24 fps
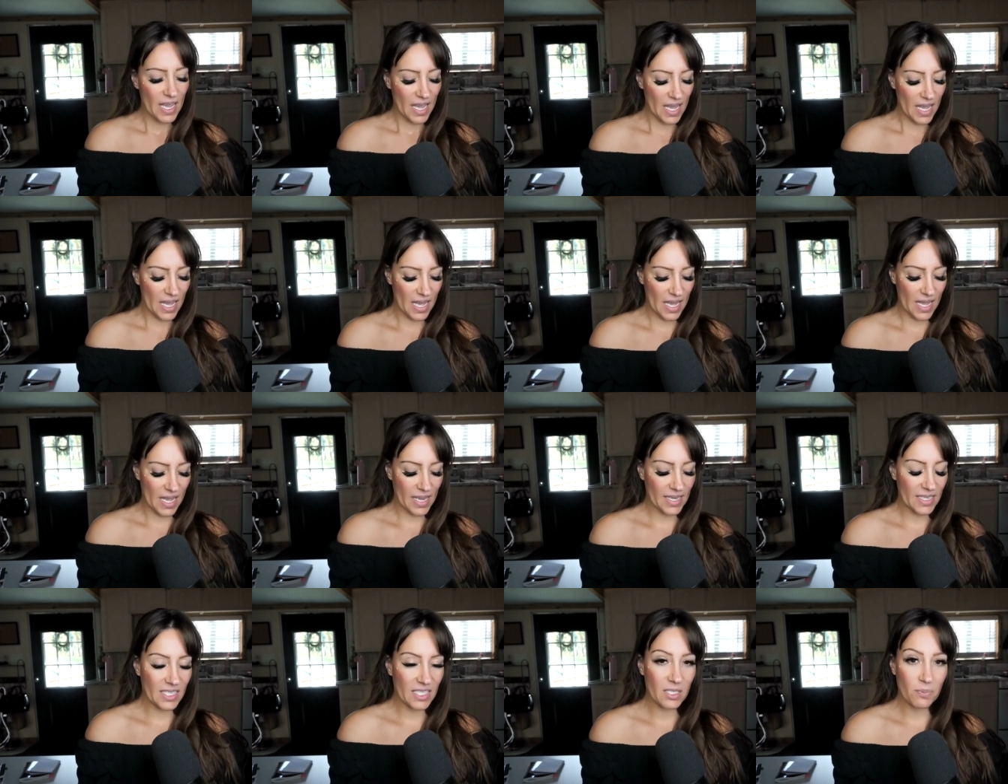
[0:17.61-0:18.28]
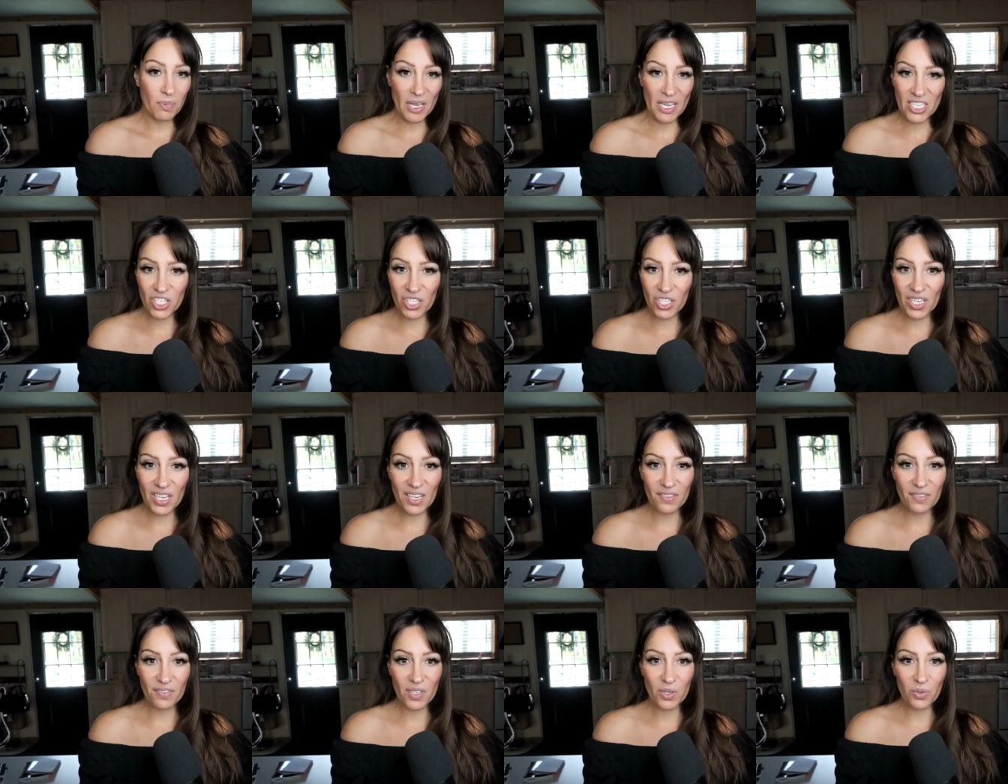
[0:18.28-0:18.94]
uh,
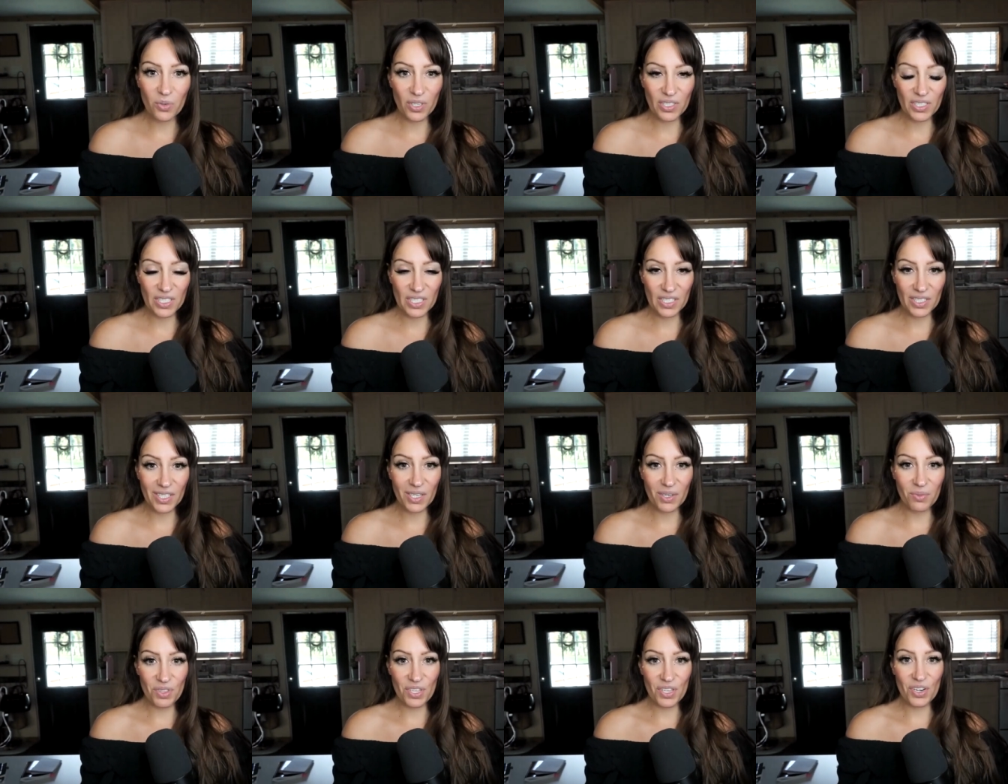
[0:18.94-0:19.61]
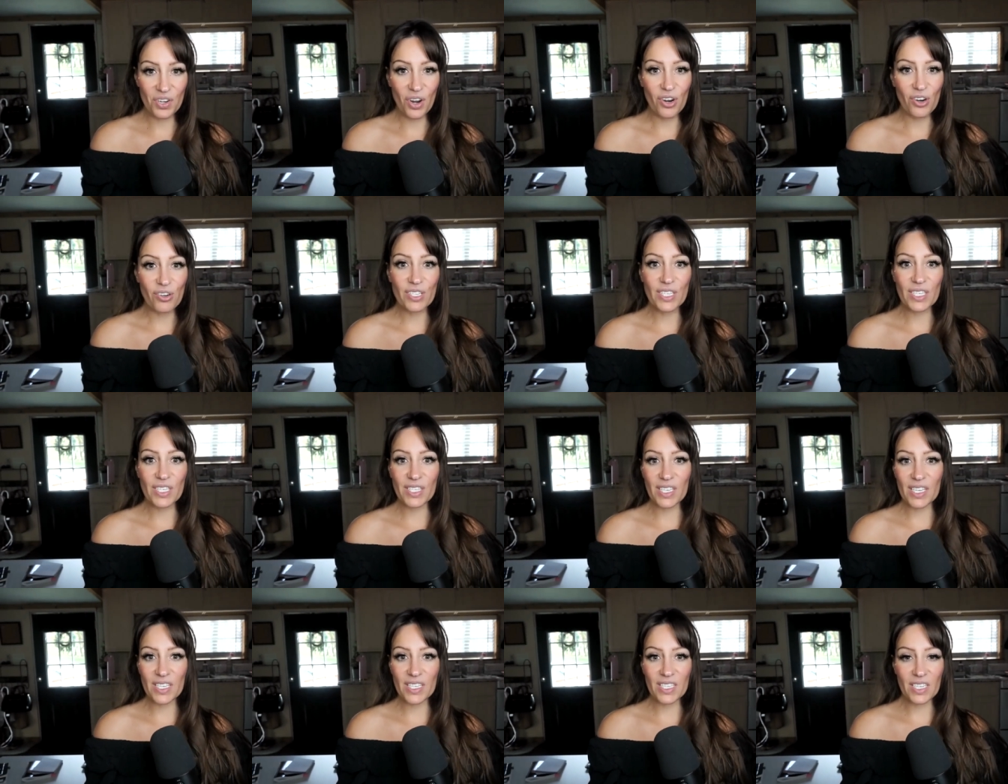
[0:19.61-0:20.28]
especially if you are dealing with a
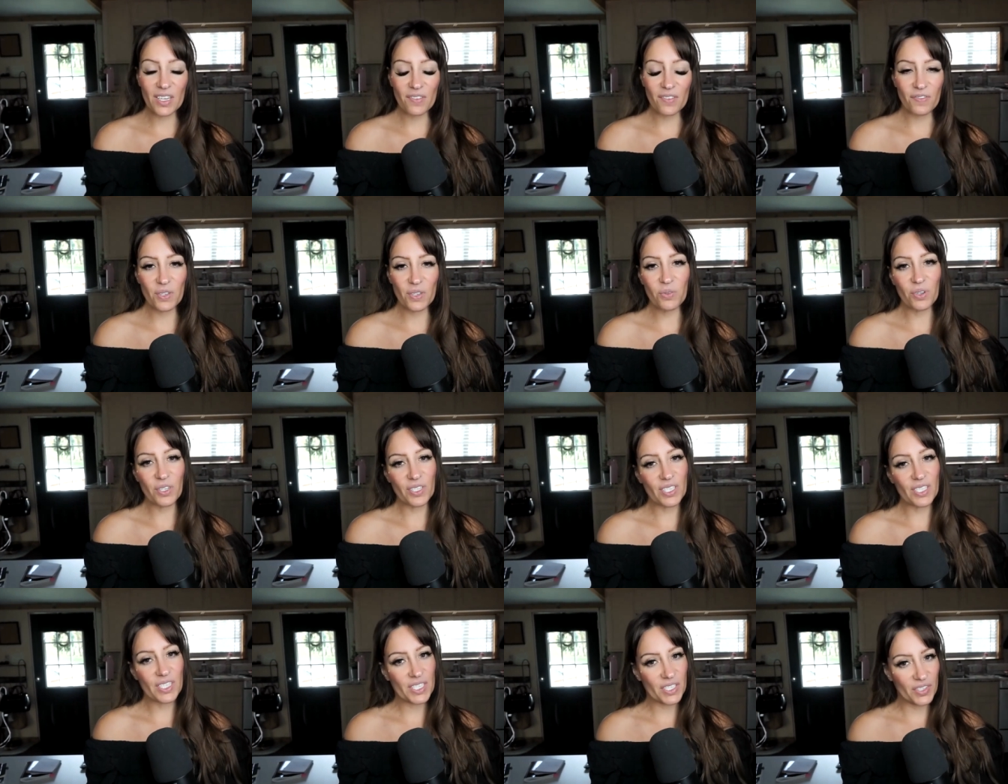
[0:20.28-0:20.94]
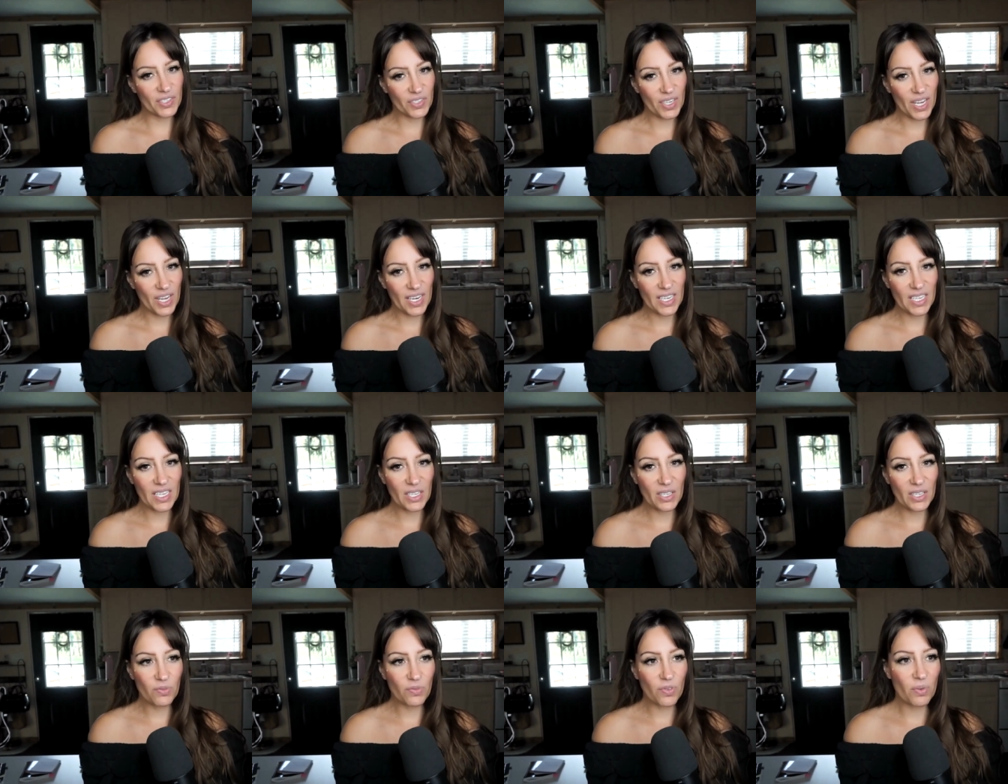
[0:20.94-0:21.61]
narcissist, if you are still not
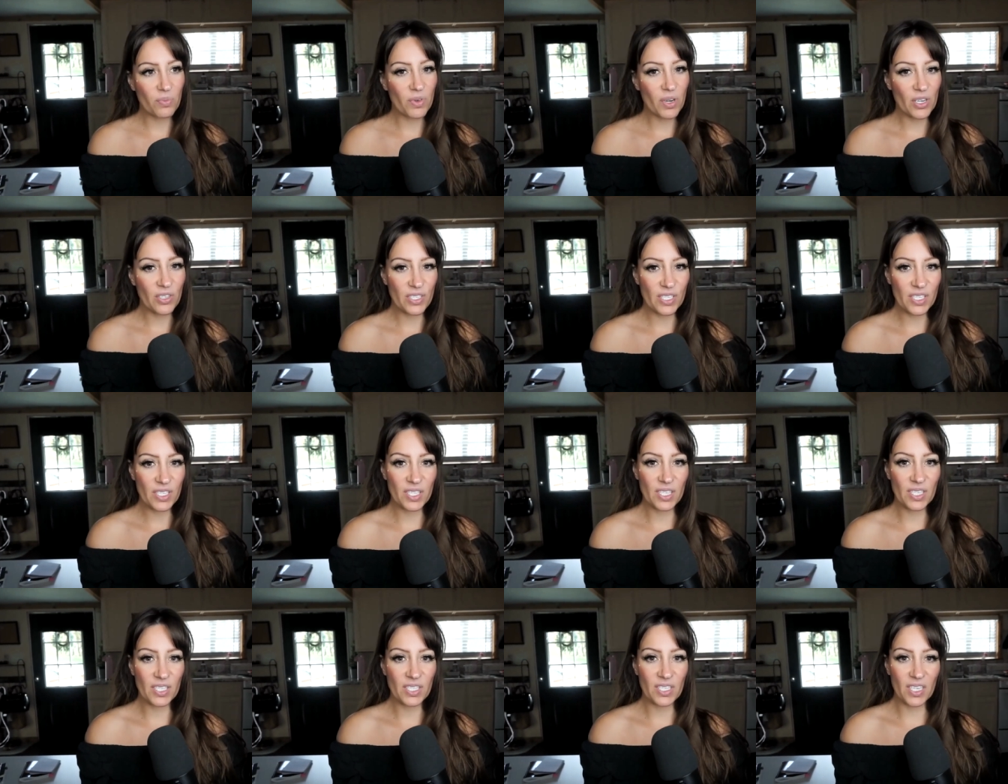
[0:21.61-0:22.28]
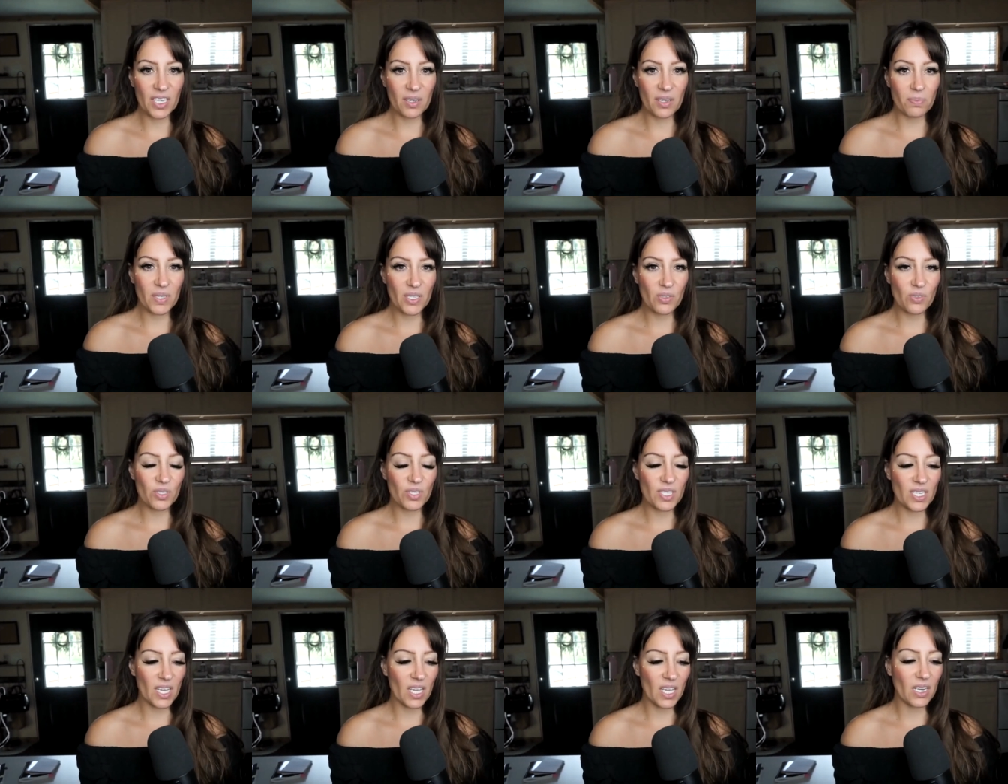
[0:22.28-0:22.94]
healed from narcissistic
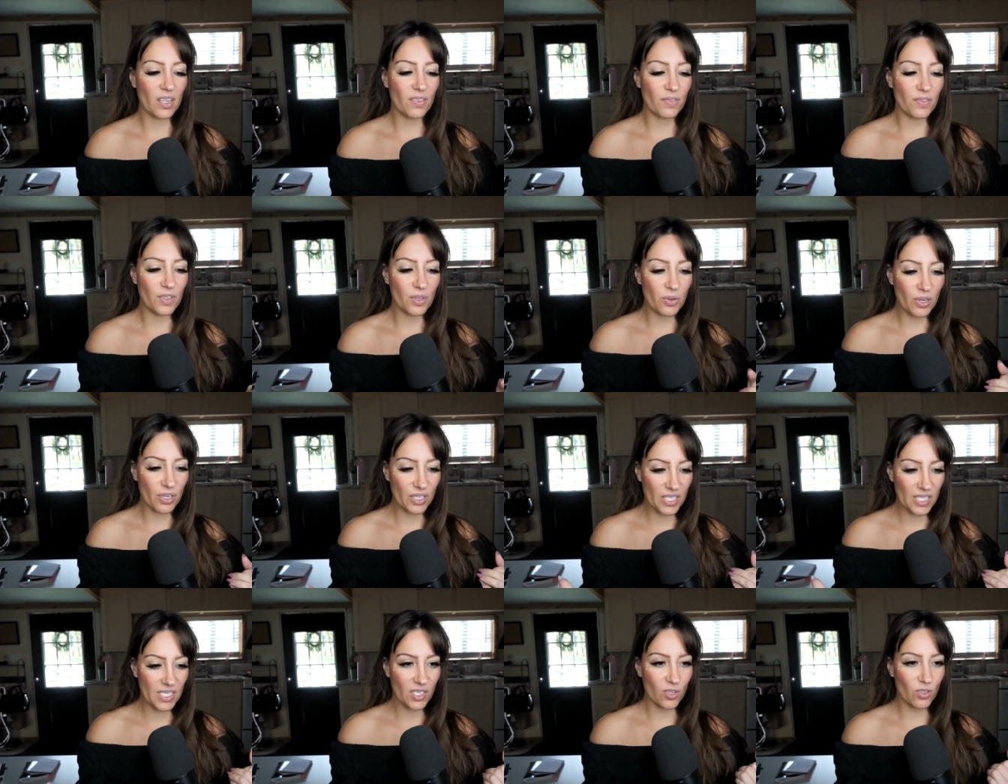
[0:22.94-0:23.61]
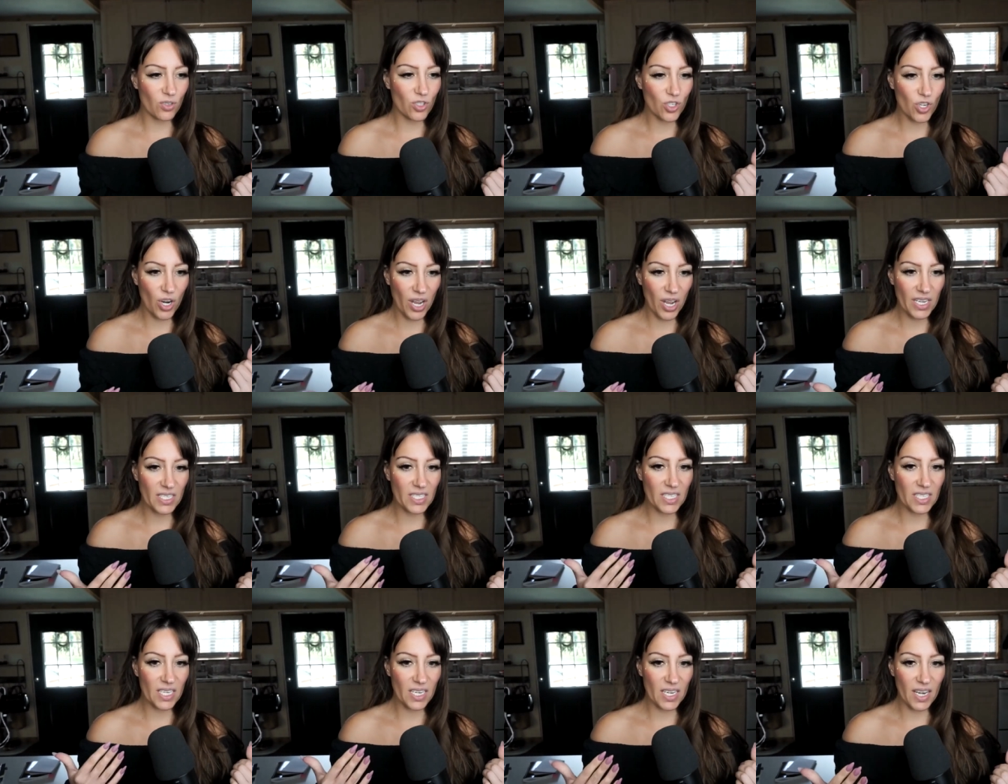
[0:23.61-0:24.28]
abuse, and if you are still
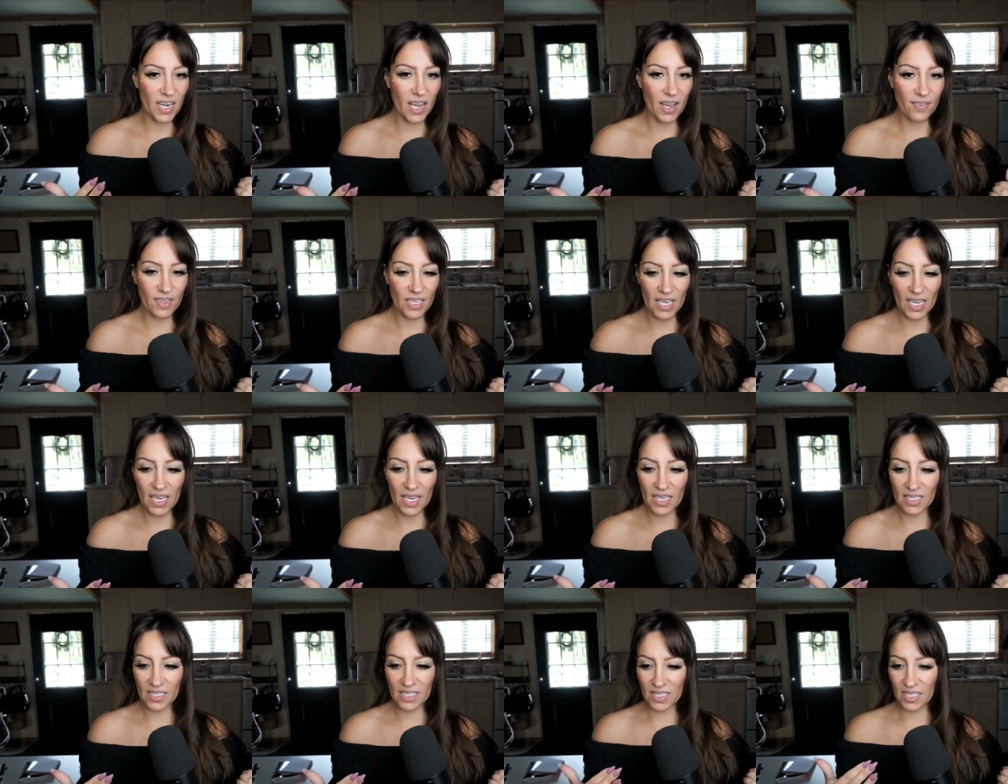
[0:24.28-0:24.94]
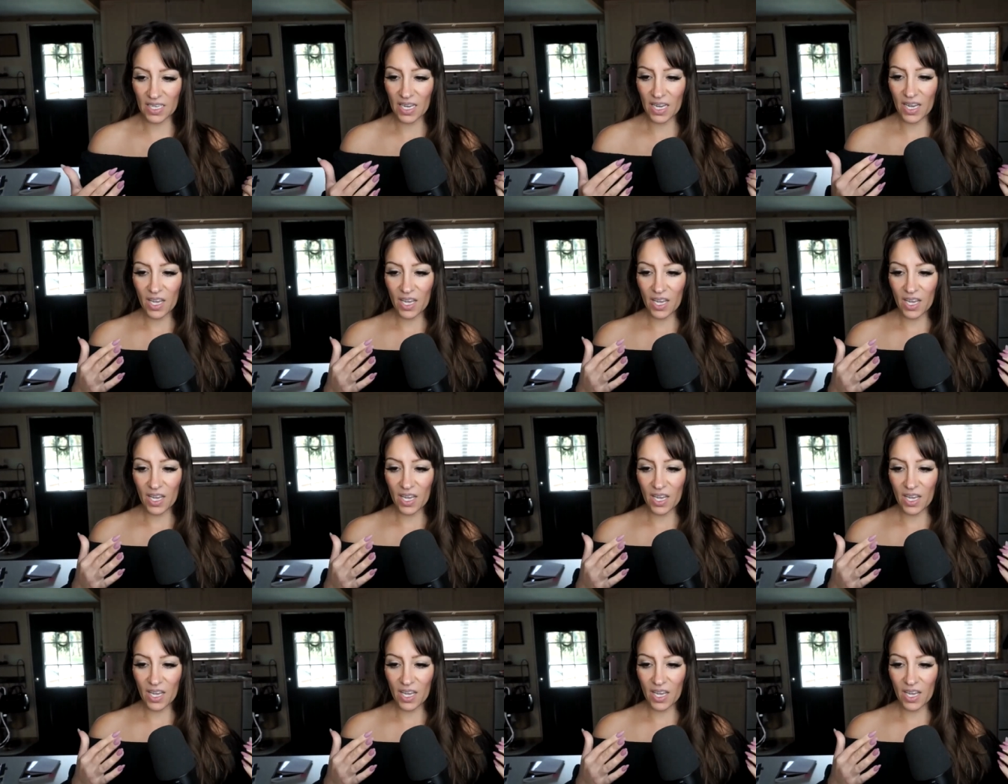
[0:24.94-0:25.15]
trying to navigate